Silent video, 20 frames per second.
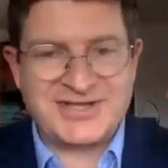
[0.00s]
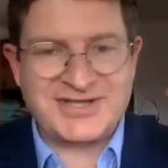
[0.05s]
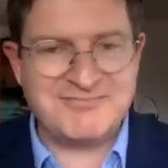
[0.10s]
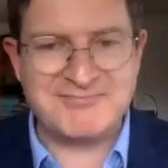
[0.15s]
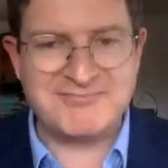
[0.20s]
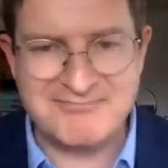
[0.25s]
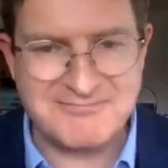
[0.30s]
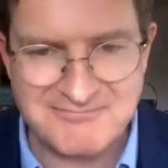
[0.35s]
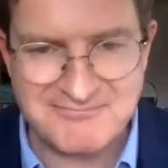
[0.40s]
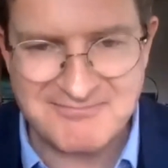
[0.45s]

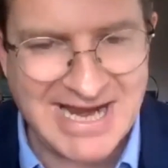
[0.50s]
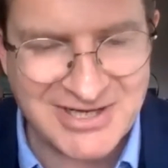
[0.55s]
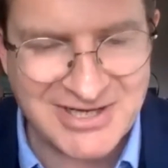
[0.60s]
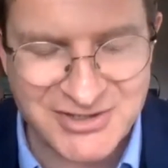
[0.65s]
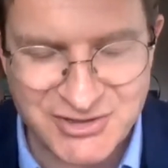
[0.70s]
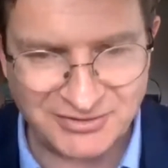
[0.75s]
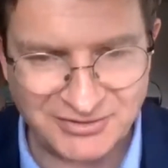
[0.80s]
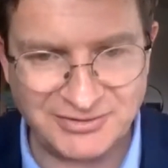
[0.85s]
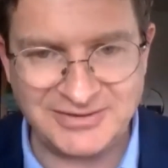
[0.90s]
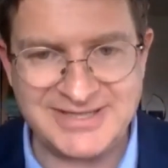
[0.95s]

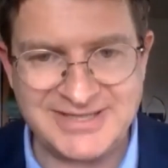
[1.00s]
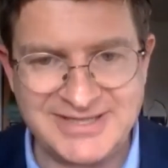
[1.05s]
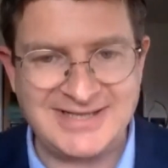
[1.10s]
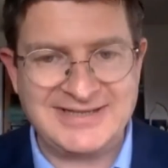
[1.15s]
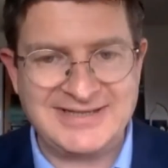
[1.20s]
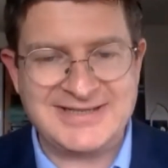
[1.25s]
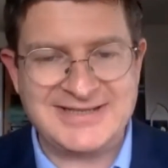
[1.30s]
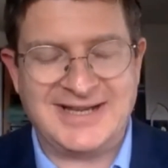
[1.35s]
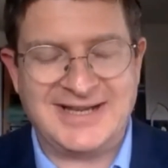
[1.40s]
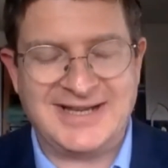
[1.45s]
magical, isn't it?
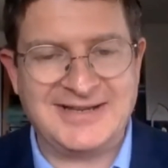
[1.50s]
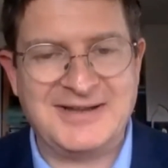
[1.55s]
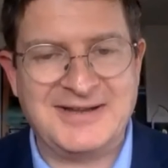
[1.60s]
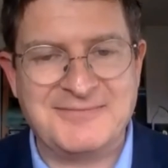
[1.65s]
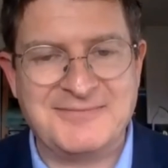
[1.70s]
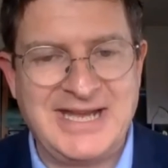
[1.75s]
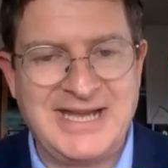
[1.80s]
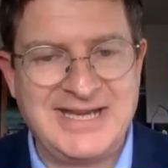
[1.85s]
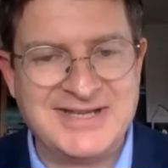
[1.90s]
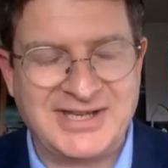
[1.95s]
It's like
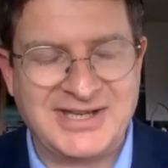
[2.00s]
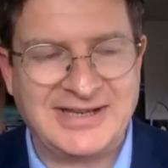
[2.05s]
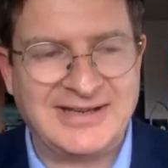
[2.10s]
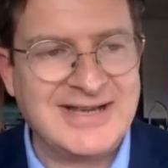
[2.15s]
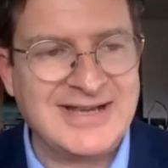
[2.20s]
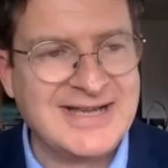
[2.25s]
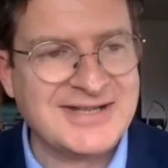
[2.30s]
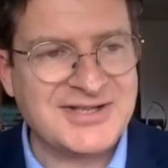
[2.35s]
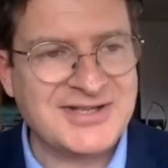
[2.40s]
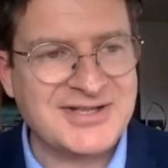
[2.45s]
amazing
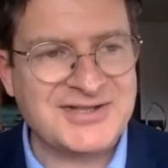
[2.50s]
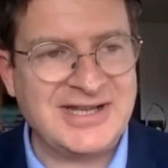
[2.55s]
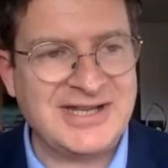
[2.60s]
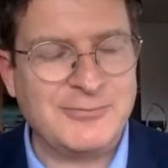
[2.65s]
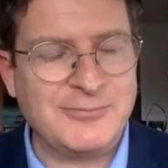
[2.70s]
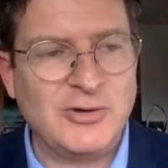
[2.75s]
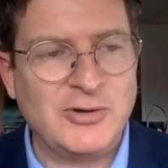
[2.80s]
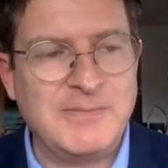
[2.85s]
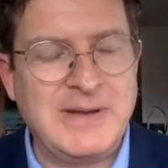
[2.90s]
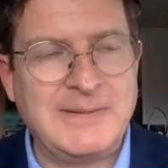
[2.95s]
to see
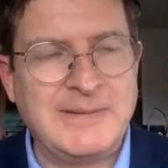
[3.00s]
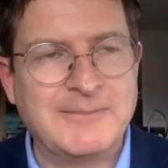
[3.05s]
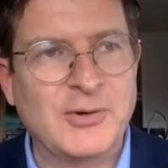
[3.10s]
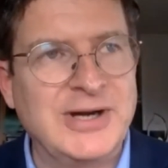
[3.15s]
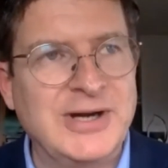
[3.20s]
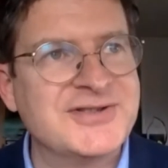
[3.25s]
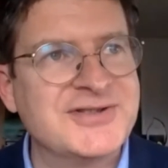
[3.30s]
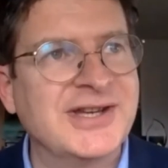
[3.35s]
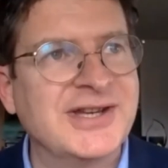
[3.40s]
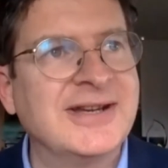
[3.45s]
them all being
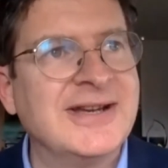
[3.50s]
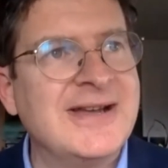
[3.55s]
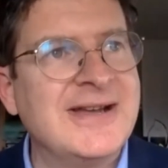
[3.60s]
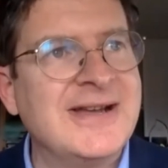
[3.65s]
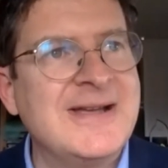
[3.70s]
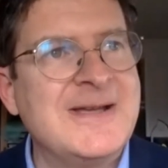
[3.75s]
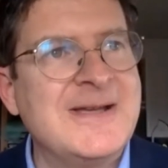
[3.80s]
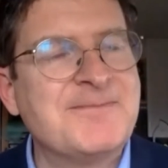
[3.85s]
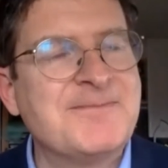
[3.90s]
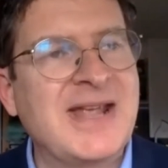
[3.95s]
printed.
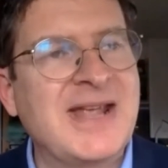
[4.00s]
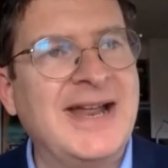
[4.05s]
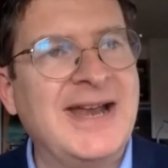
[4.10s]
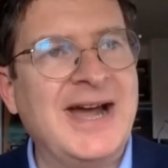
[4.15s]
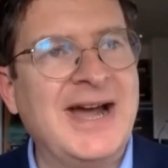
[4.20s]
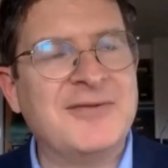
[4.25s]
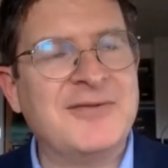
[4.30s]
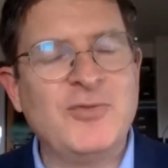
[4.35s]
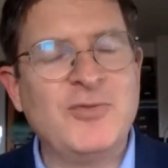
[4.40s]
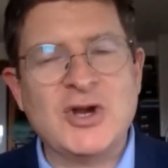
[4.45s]
And
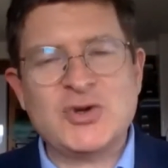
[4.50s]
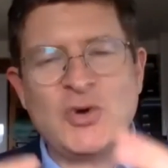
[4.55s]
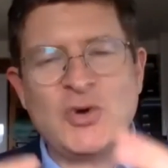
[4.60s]
I'd worked